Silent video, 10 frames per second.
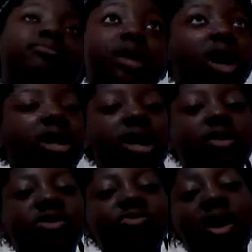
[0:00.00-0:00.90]

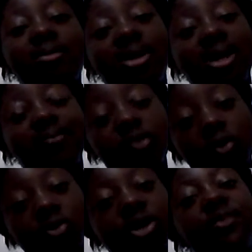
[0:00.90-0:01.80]
Bianca was probably
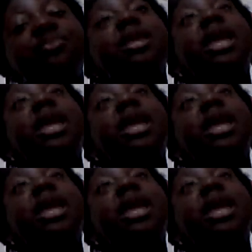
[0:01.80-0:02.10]
older,